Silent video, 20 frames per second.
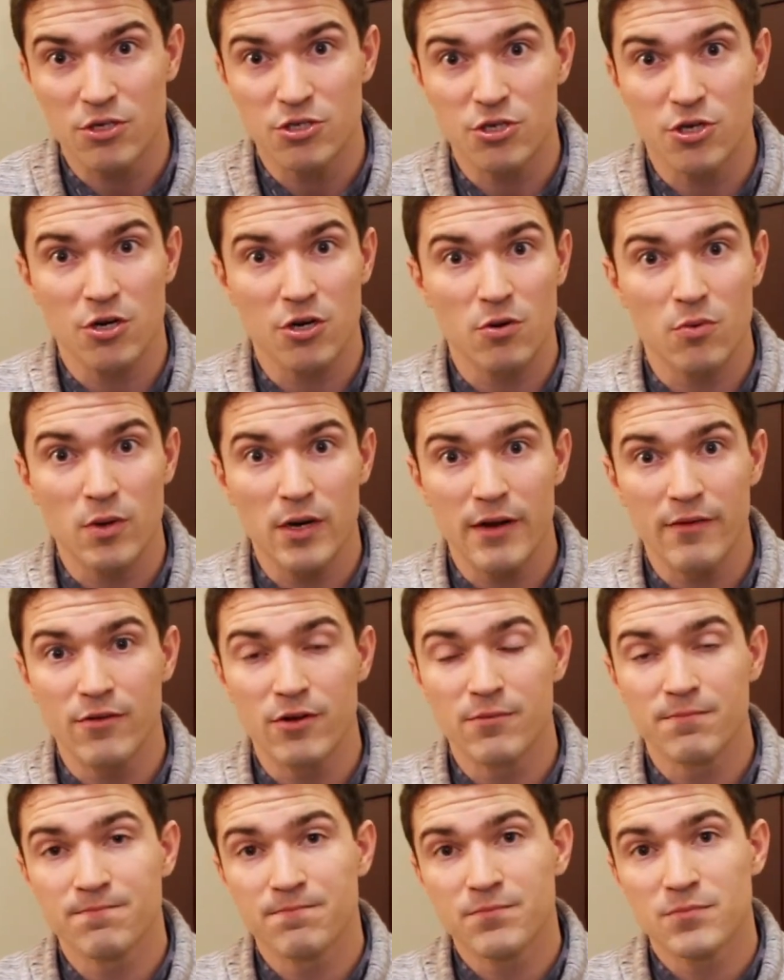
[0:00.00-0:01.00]
or a jerk or
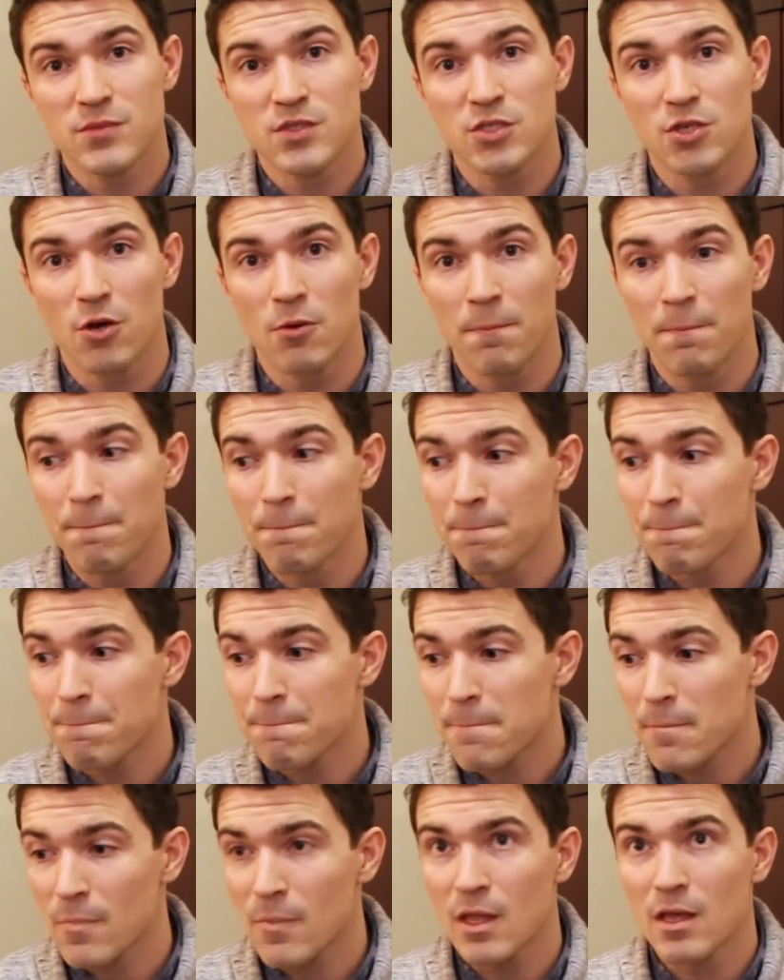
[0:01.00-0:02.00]
whatever. So
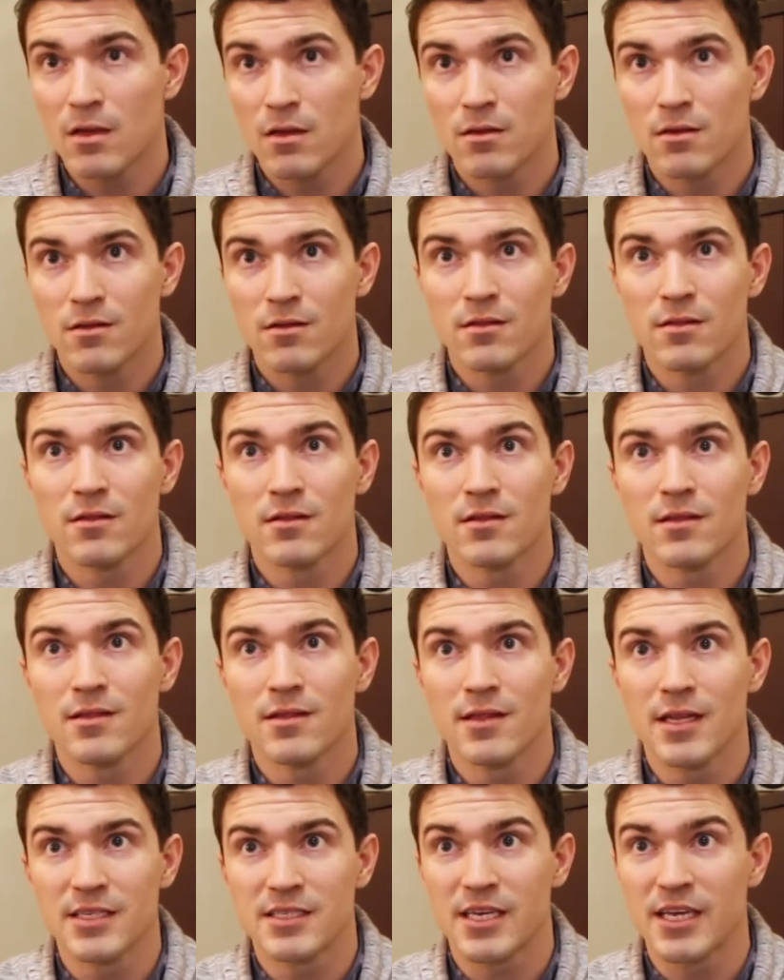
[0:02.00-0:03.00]

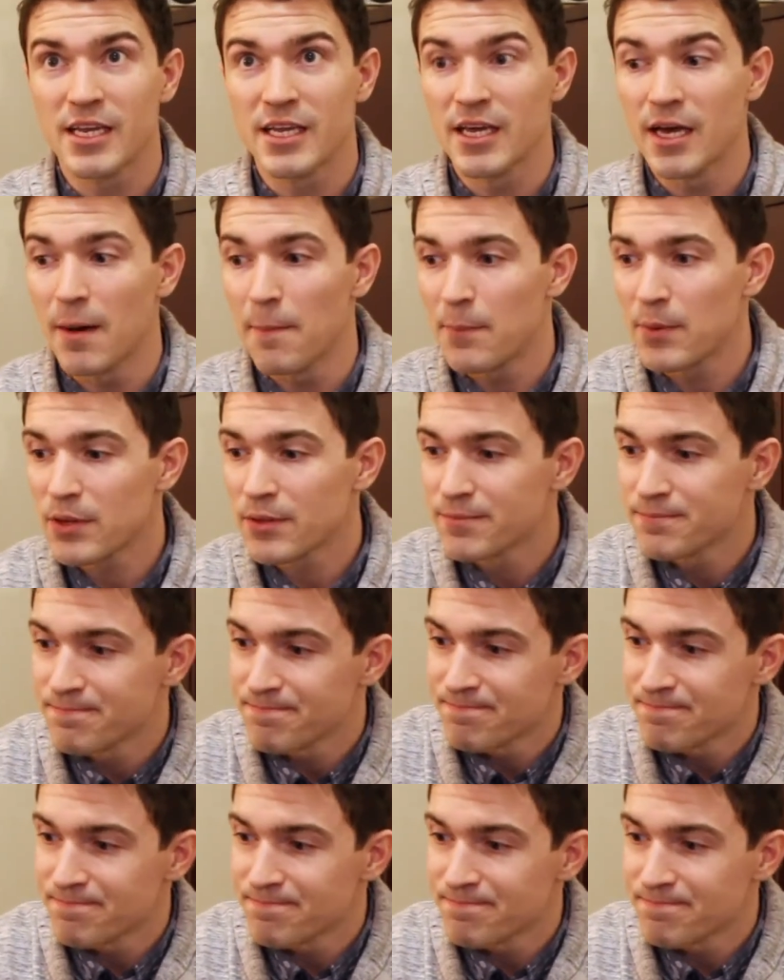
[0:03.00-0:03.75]
let's get you up.